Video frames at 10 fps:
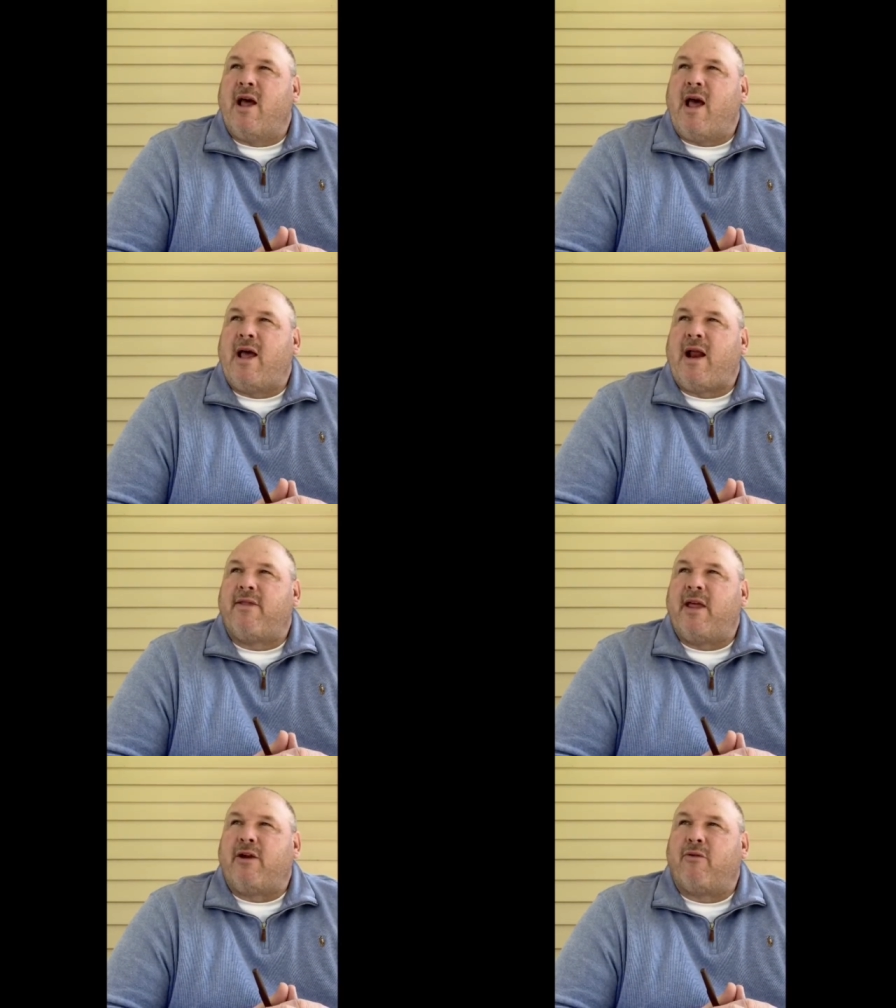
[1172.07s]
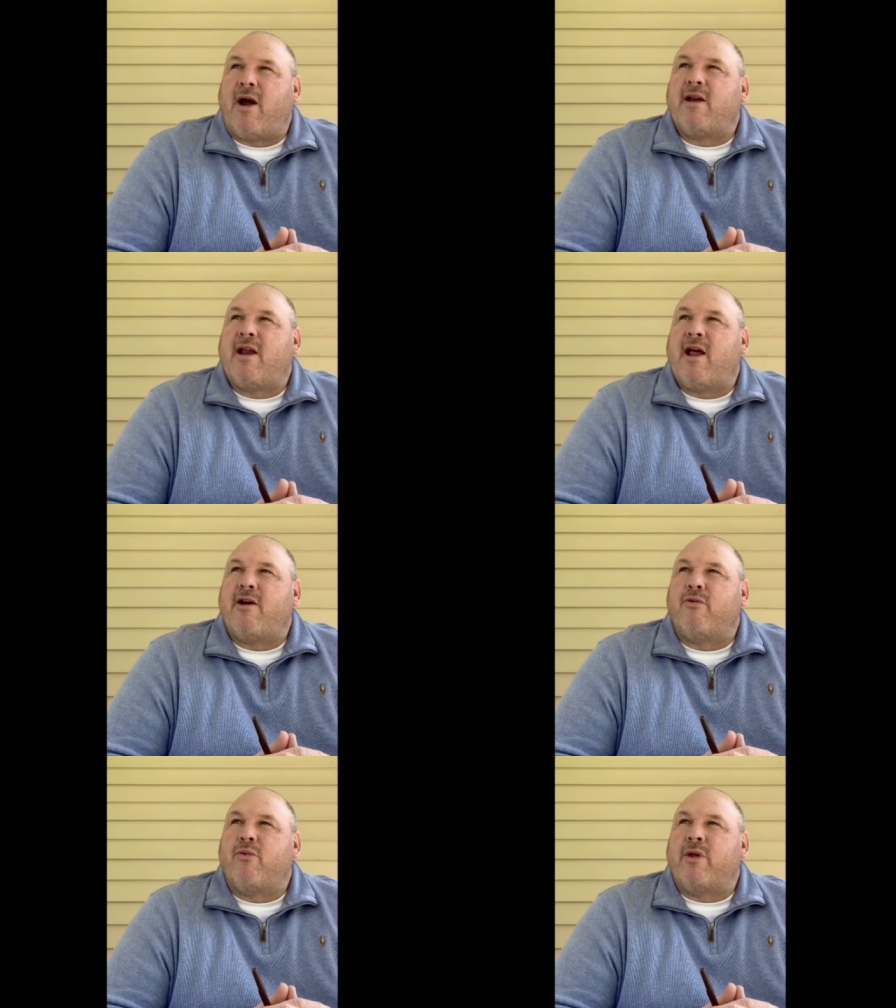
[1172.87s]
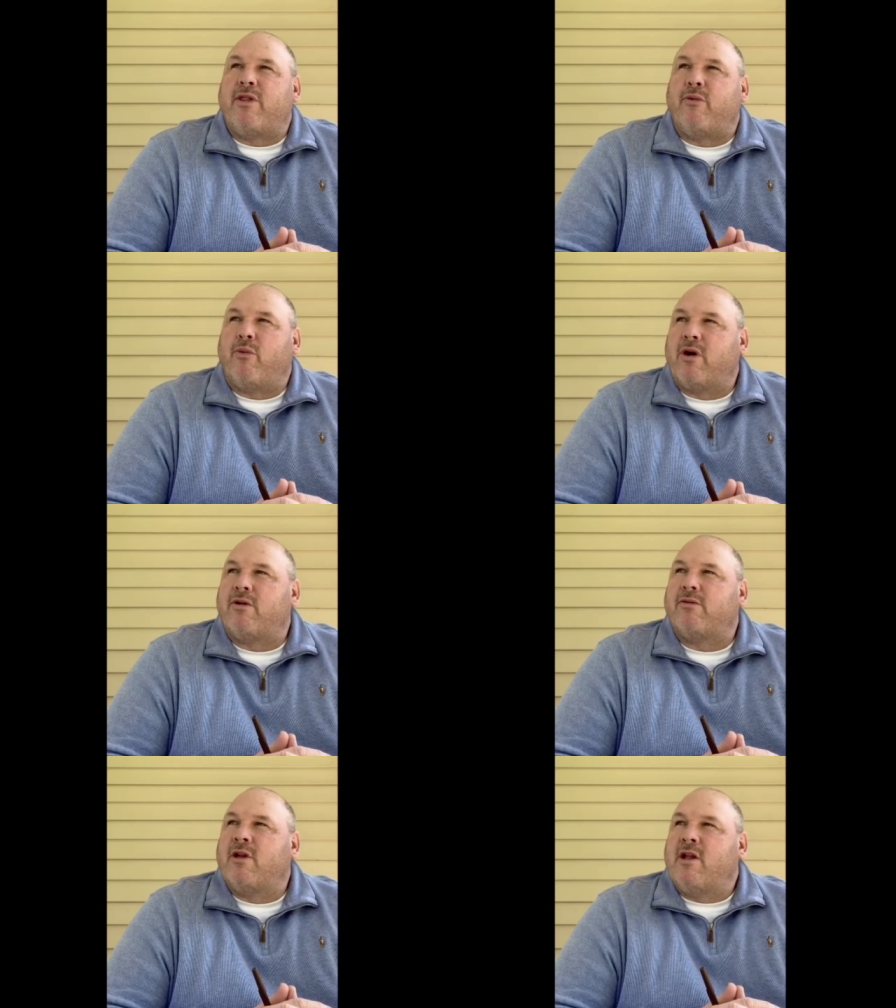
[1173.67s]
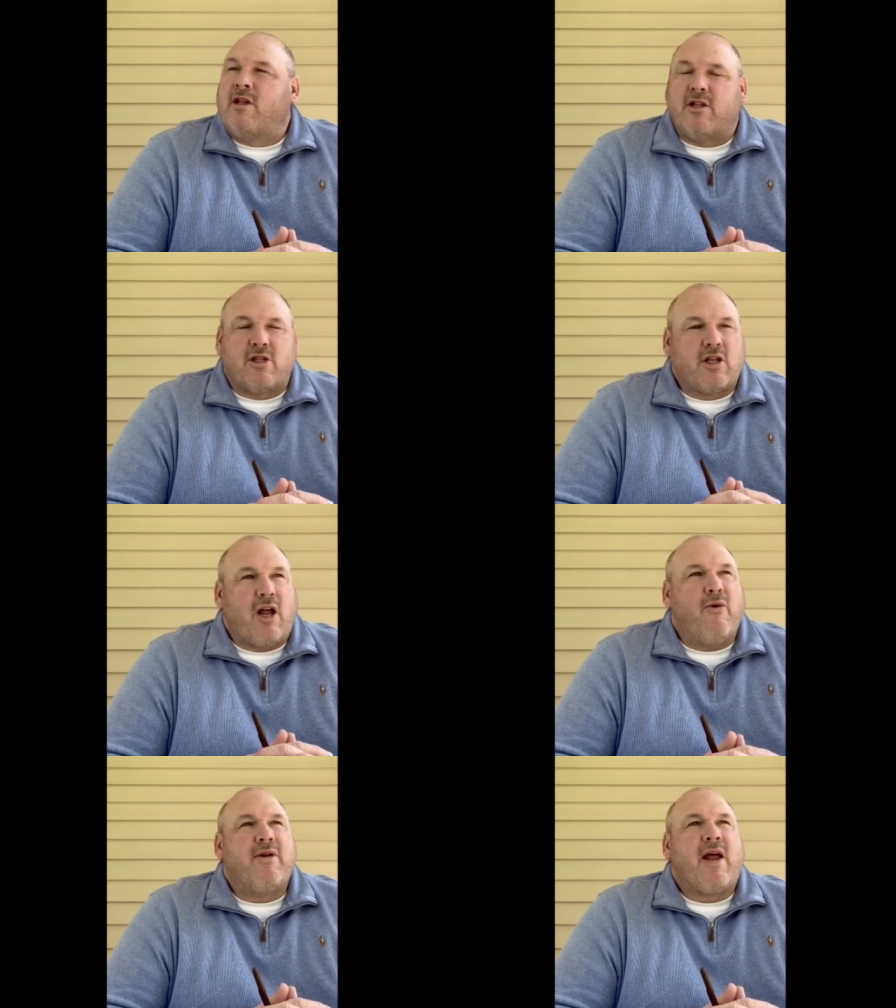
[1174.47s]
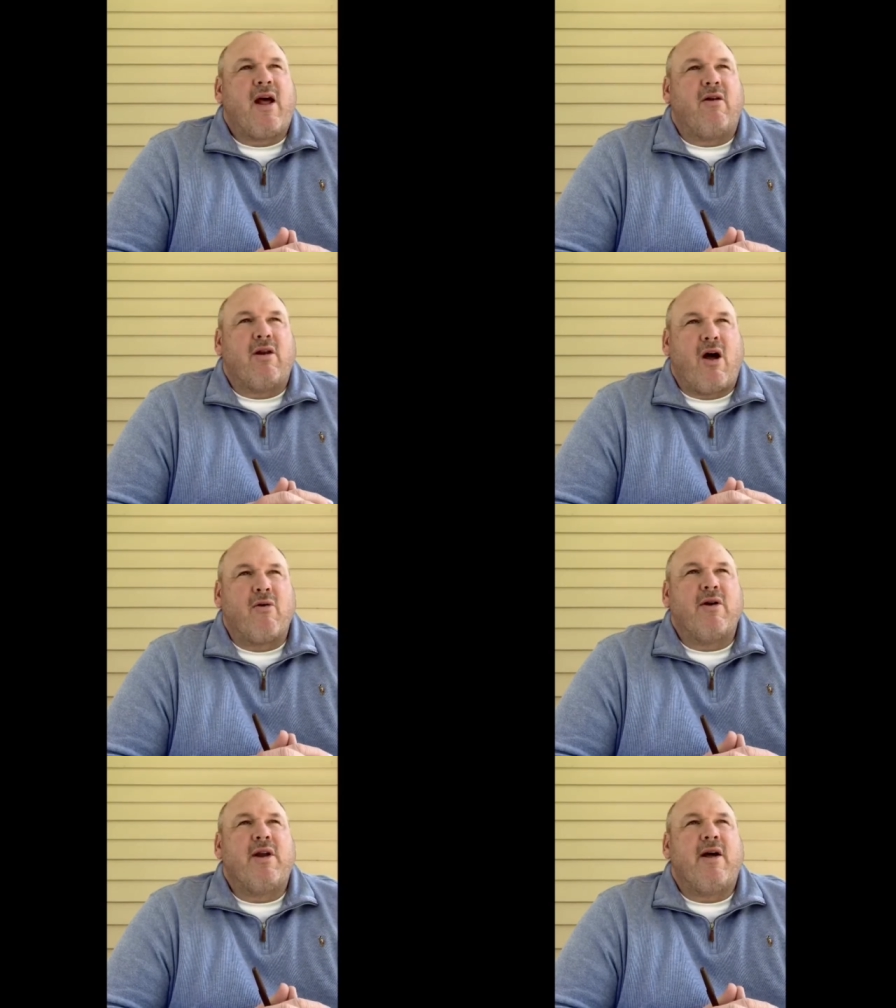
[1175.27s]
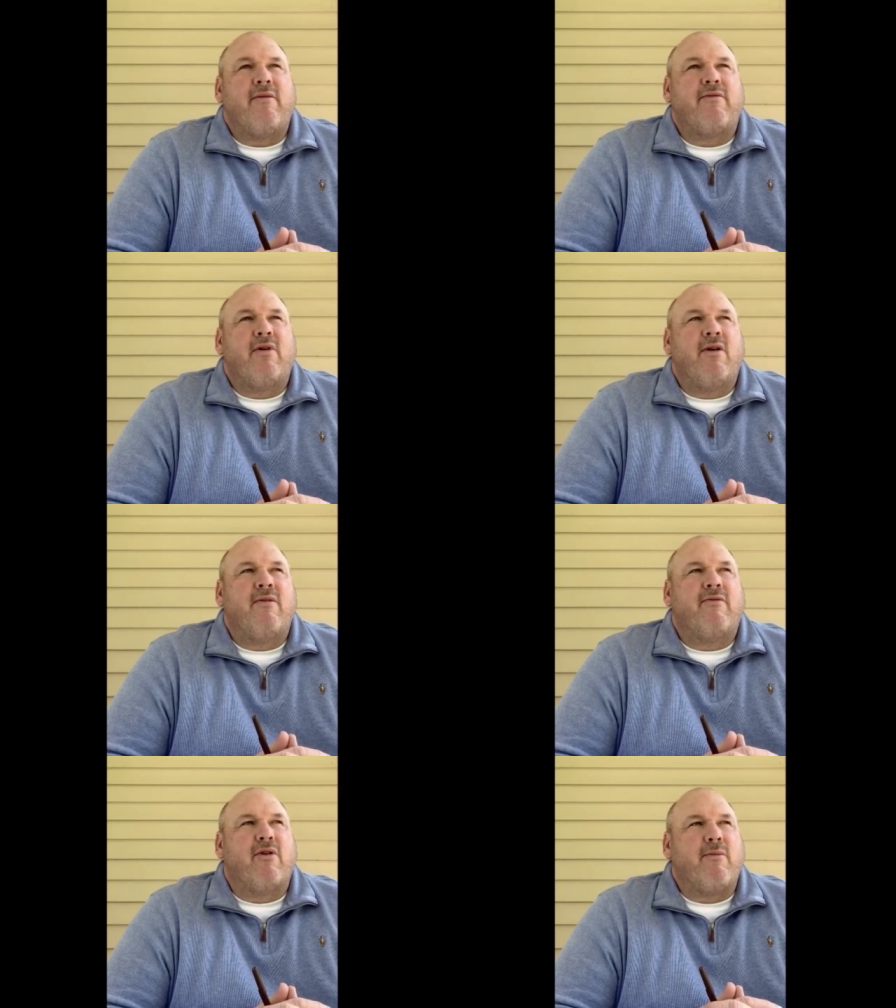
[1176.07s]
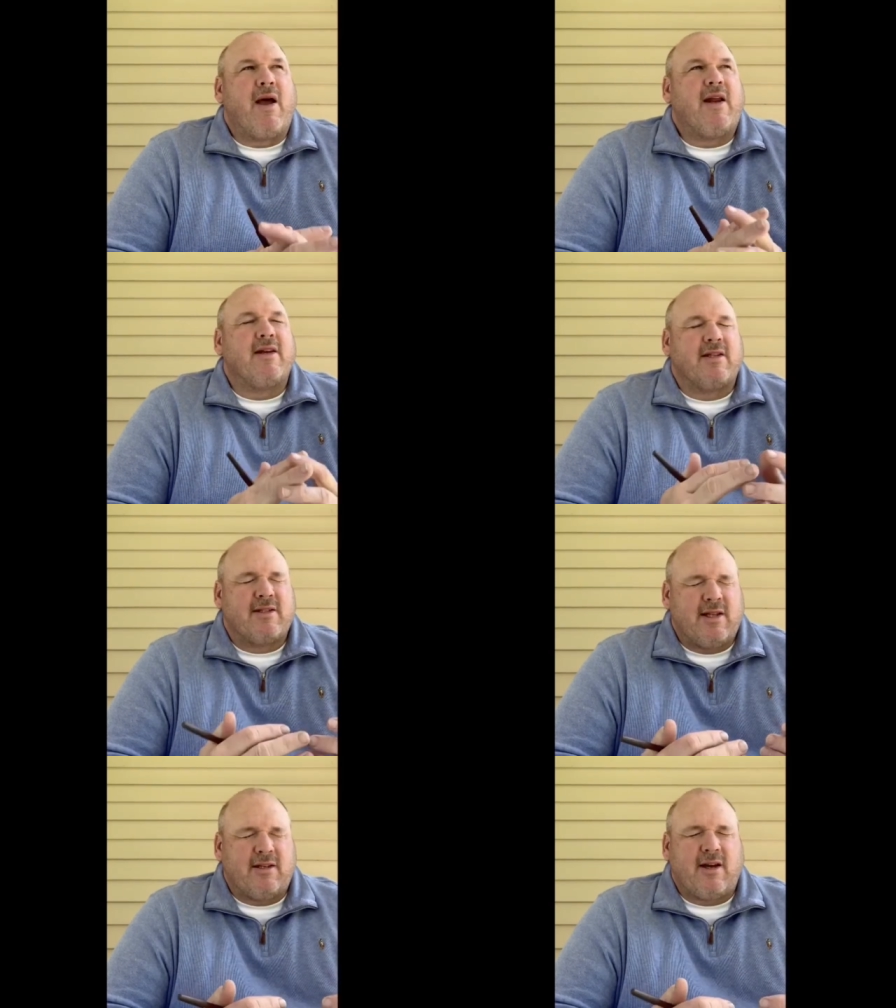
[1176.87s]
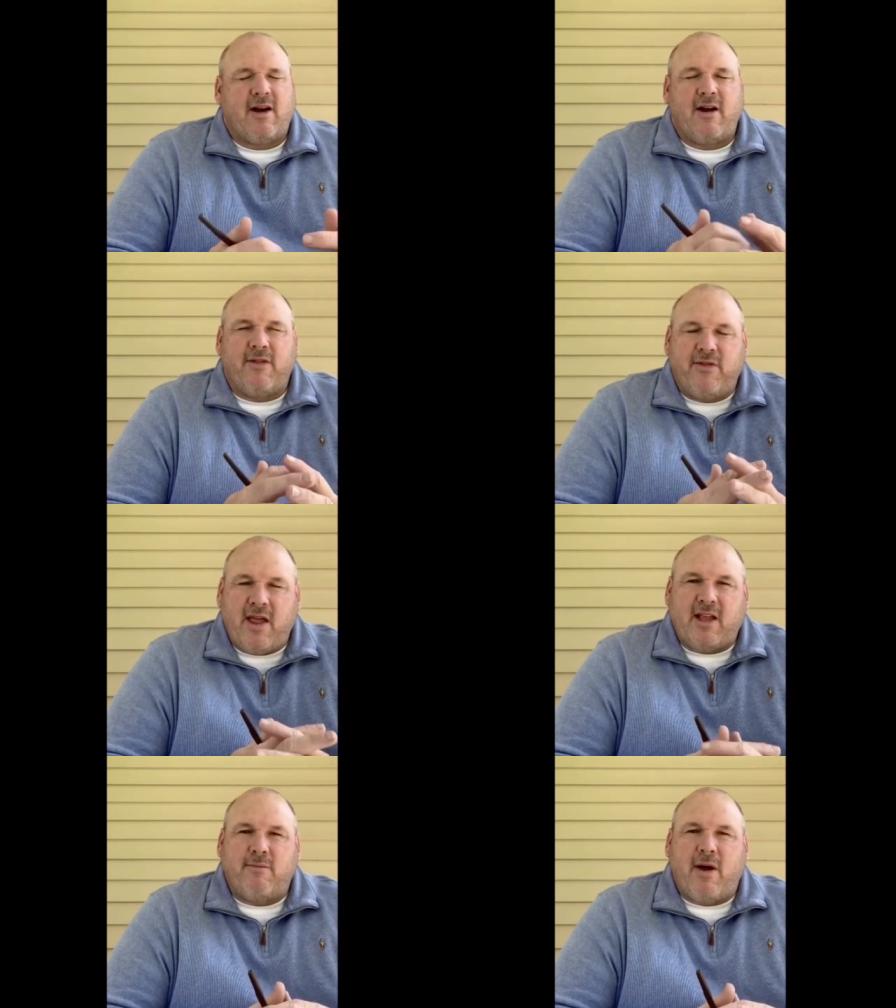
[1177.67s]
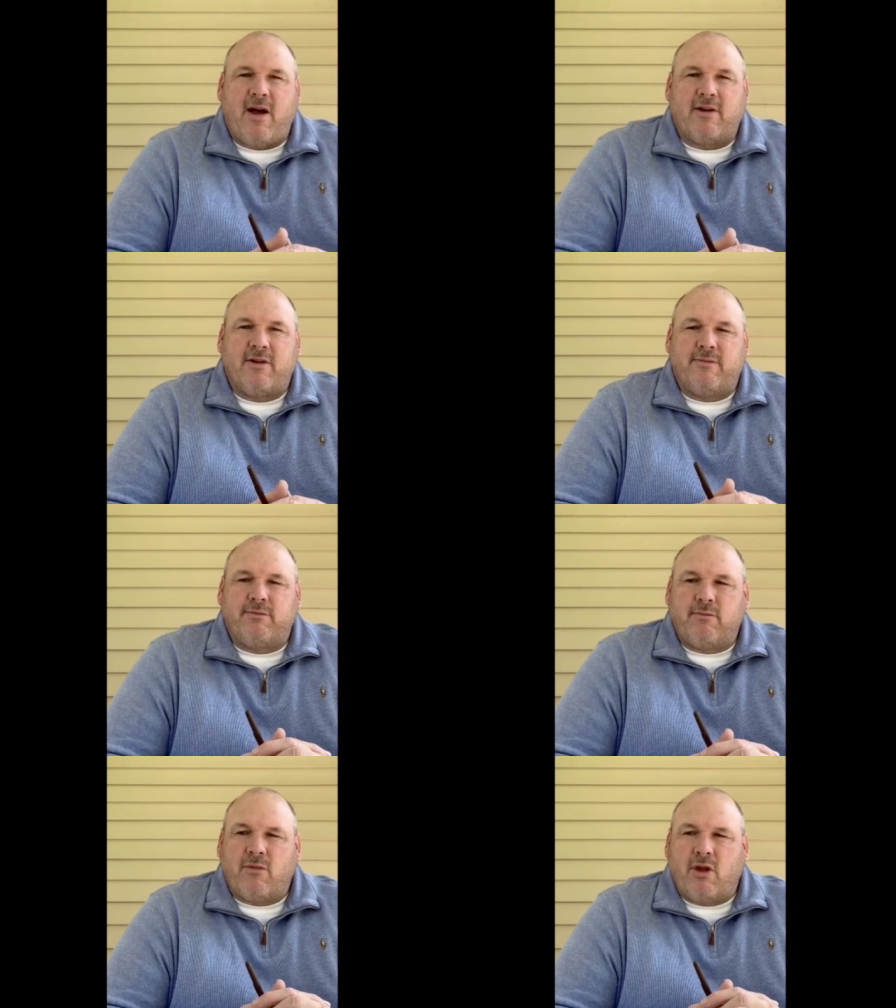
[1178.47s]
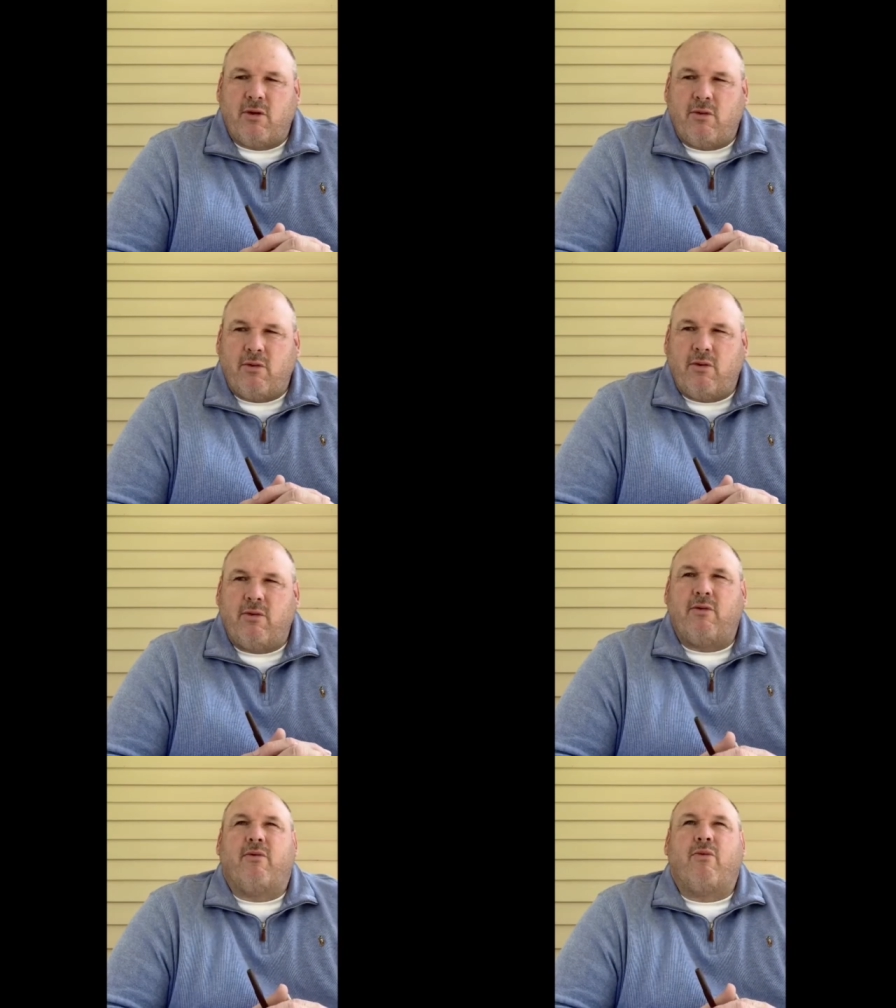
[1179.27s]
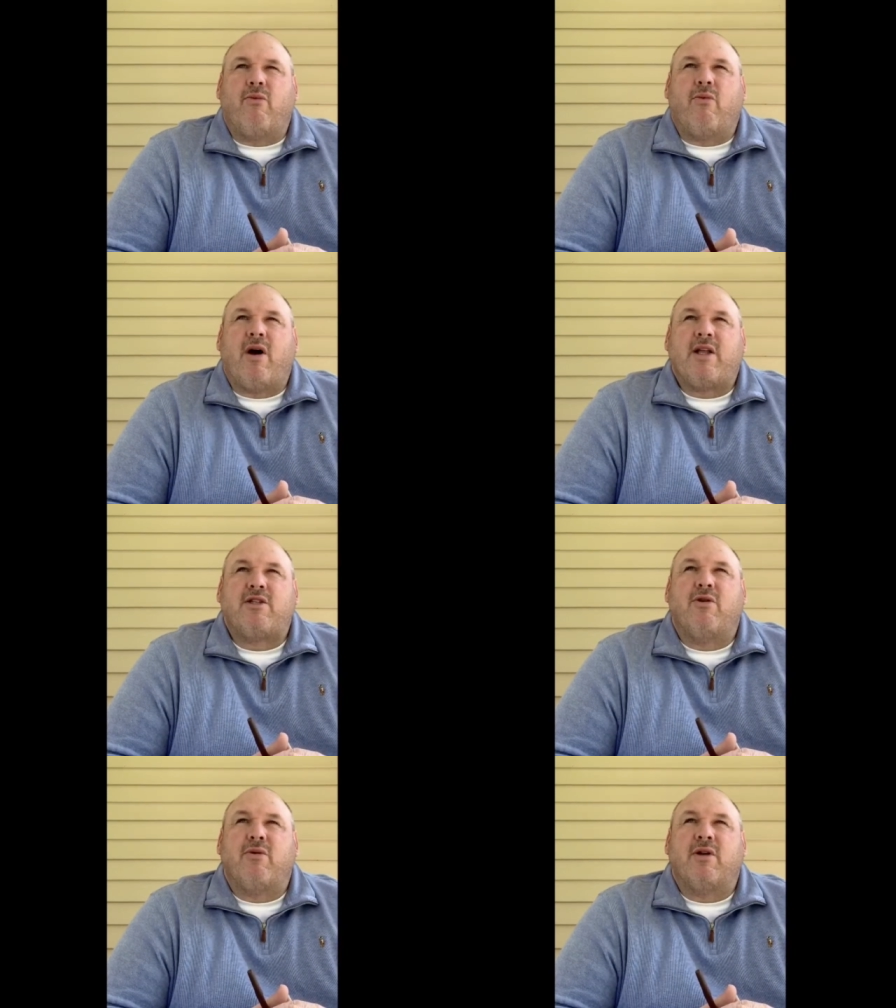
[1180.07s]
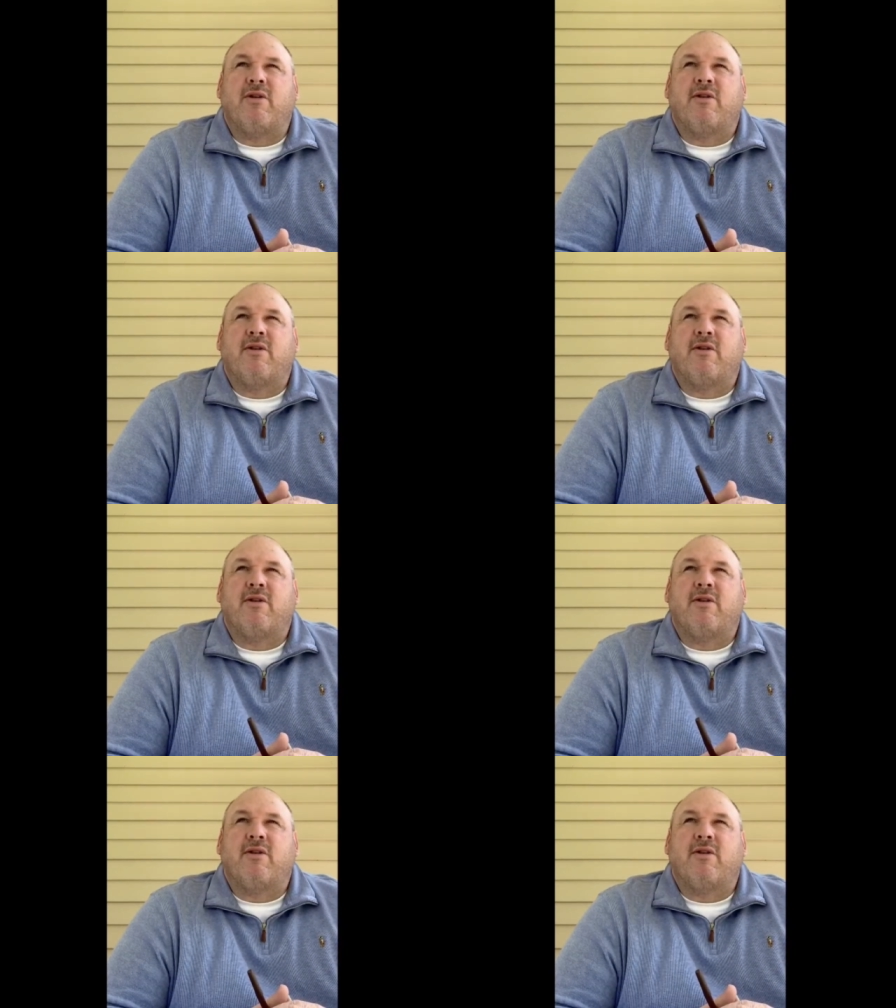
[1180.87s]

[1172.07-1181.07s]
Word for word: And I think right now with the world slowing down long enough for man to sit there and think about what he's doing.